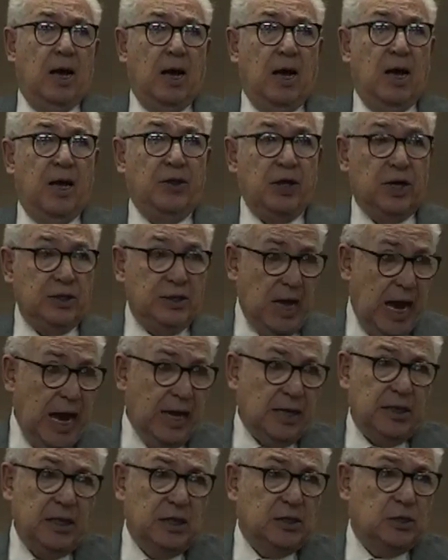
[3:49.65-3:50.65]
Their
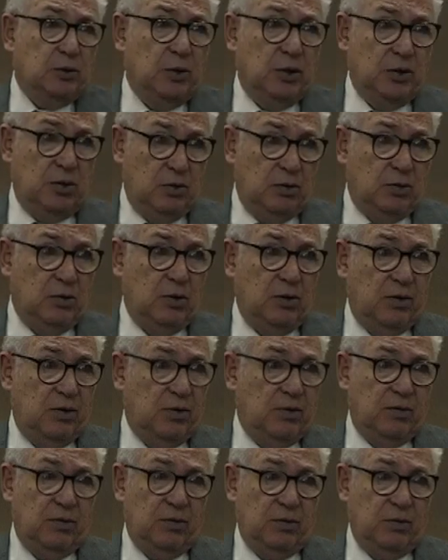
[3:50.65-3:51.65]
tactics
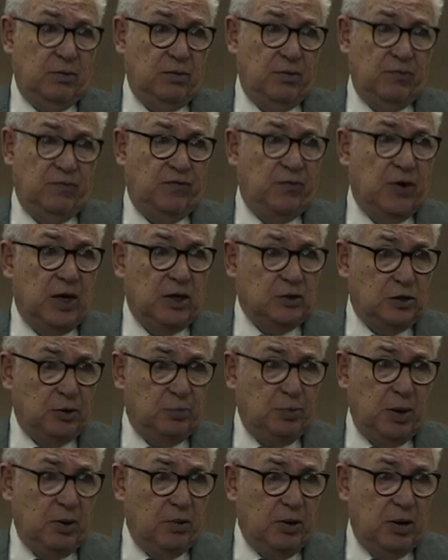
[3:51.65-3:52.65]
were far
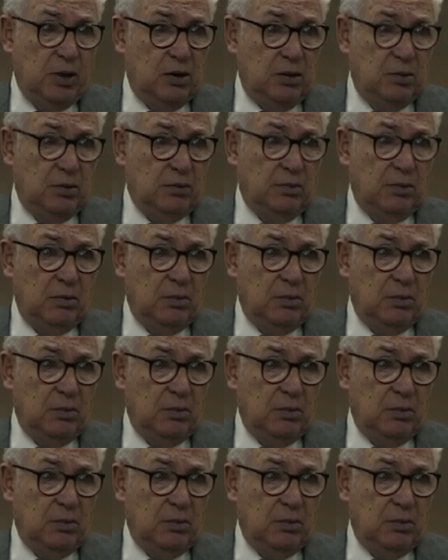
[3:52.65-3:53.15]
superior.